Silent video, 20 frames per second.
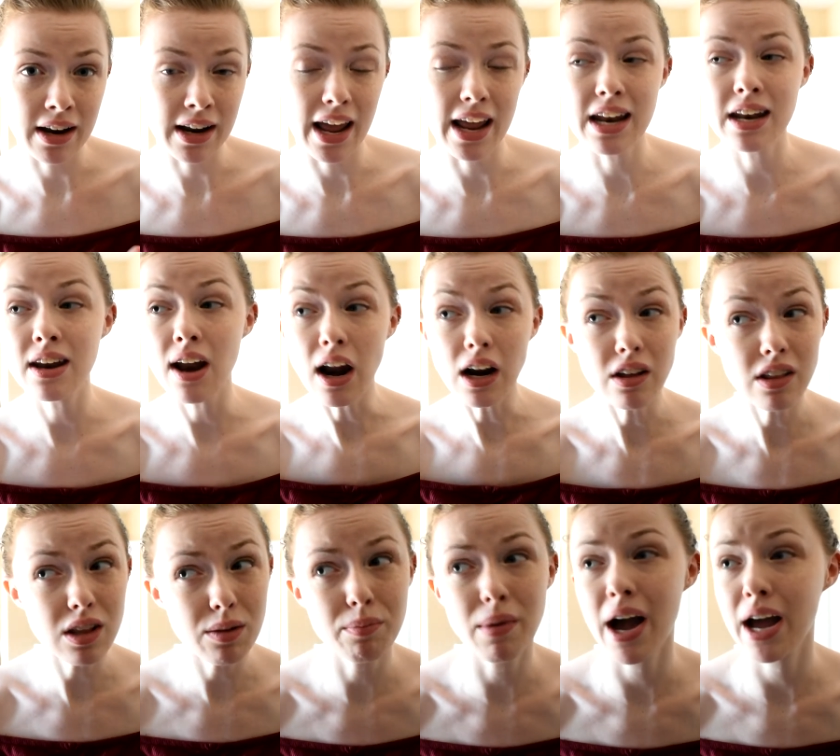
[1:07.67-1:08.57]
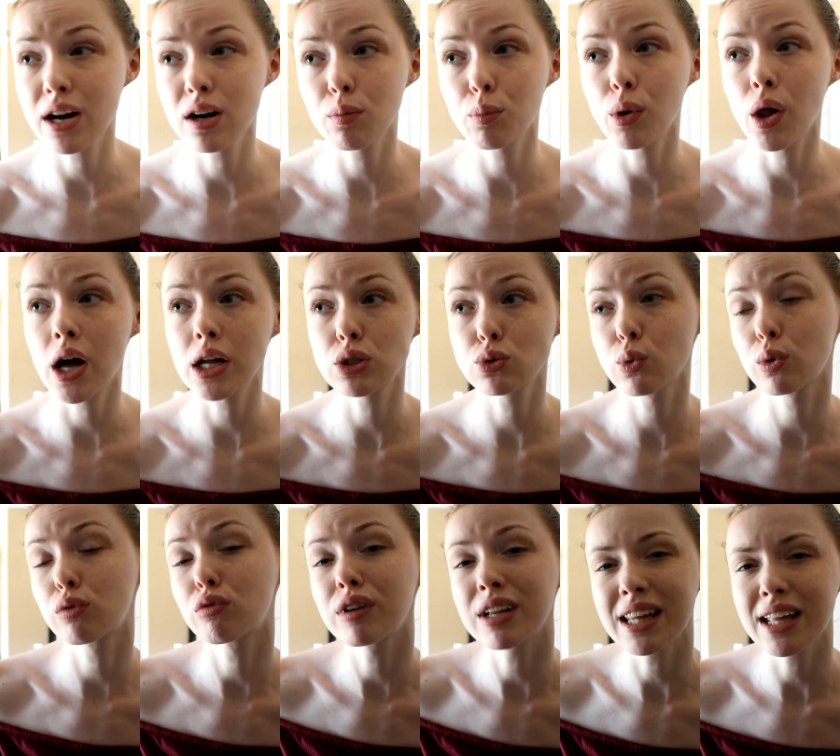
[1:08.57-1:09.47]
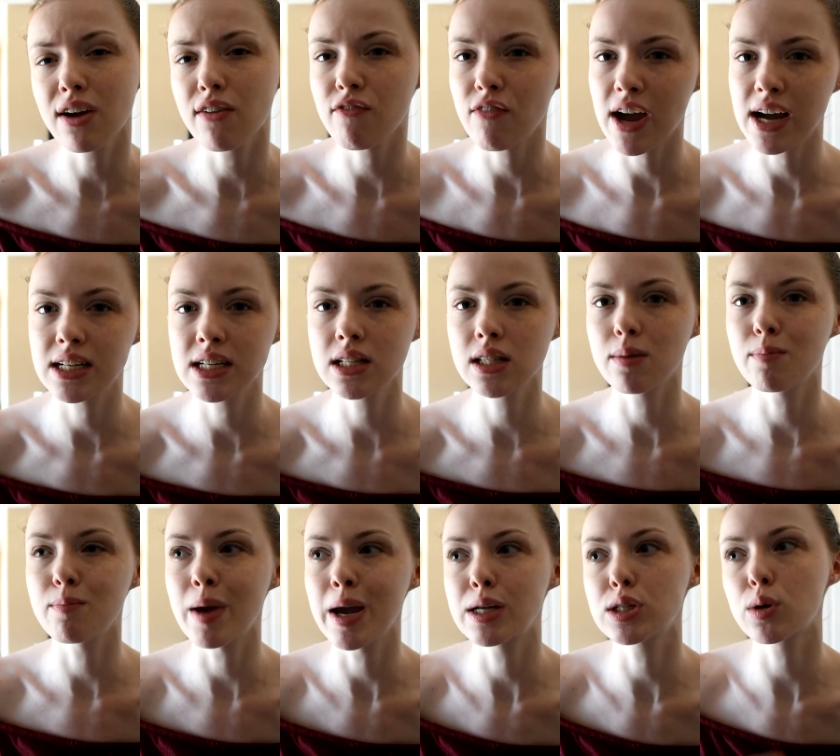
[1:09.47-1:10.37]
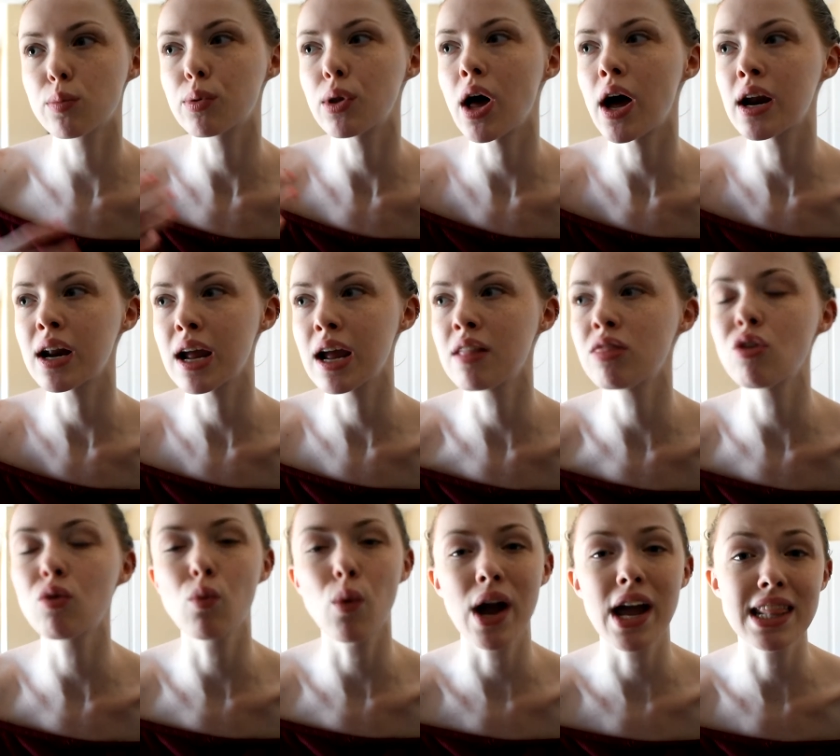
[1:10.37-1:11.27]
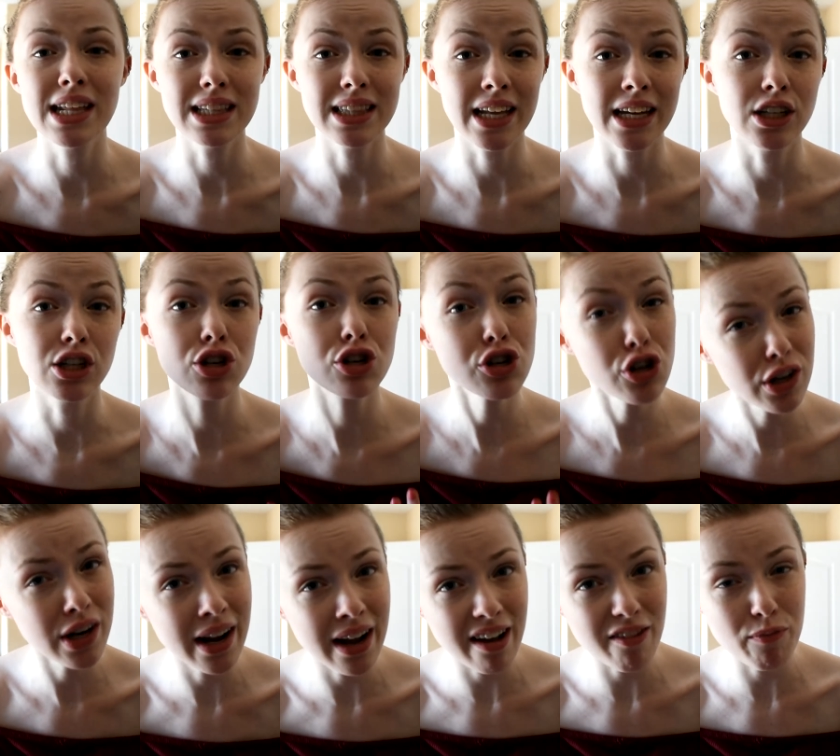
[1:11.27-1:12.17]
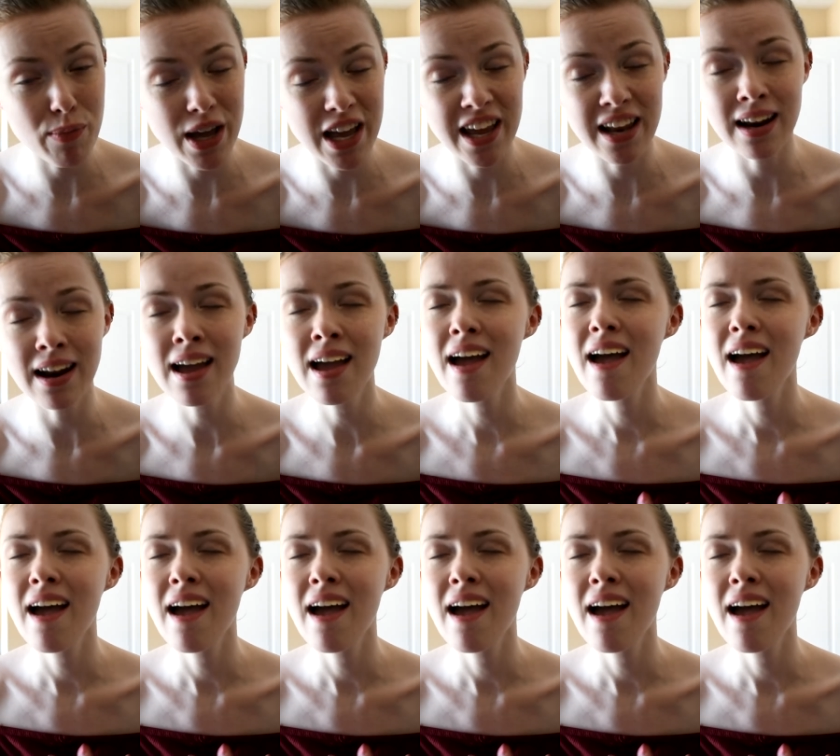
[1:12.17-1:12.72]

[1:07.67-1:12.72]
and none of the minor plots were really affecting the major plot in the way that they should have been